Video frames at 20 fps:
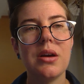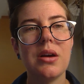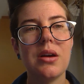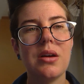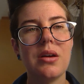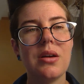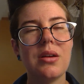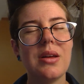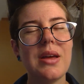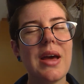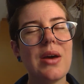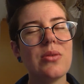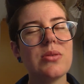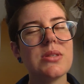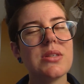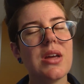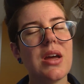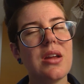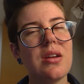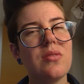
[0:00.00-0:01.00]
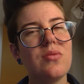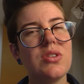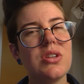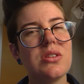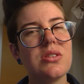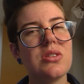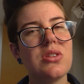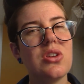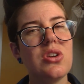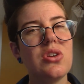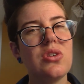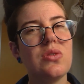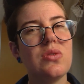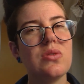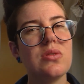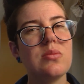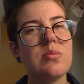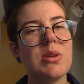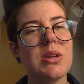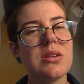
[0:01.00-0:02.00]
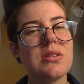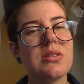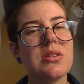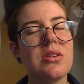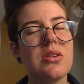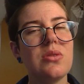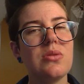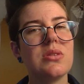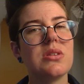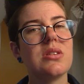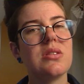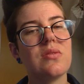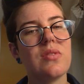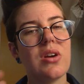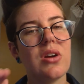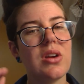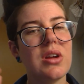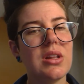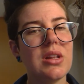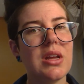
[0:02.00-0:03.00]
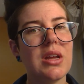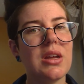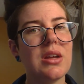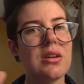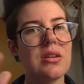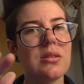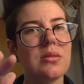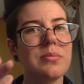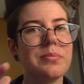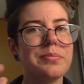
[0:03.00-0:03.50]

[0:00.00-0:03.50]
uh, outside of just the news because the news is very like